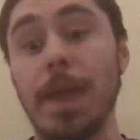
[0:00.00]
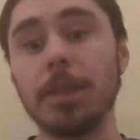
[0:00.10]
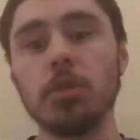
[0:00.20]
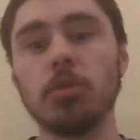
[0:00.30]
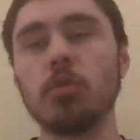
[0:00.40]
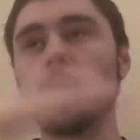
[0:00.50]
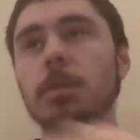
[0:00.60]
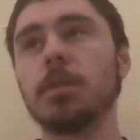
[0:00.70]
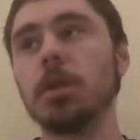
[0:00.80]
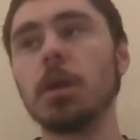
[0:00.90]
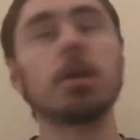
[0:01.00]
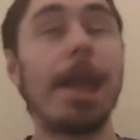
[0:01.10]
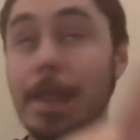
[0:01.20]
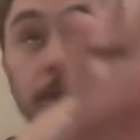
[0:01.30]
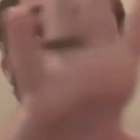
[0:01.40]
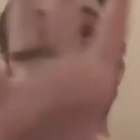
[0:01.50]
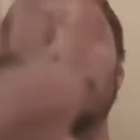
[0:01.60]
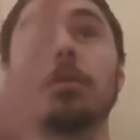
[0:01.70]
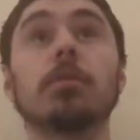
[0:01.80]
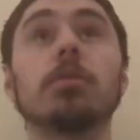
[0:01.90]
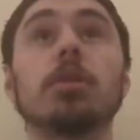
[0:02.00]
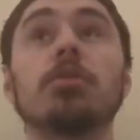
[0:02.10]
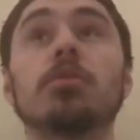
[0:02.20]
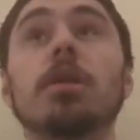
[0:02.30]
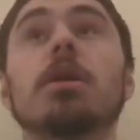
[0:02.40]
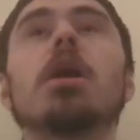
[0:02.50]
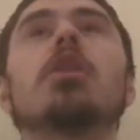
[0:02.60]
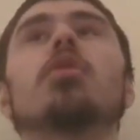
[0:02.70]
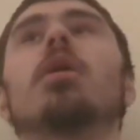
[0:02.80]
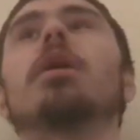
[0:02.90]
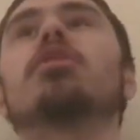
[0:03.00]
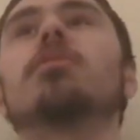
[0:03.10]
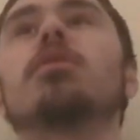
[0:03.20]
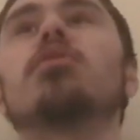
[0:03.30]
It can connect to Ethernet. So I'll use my USB-C to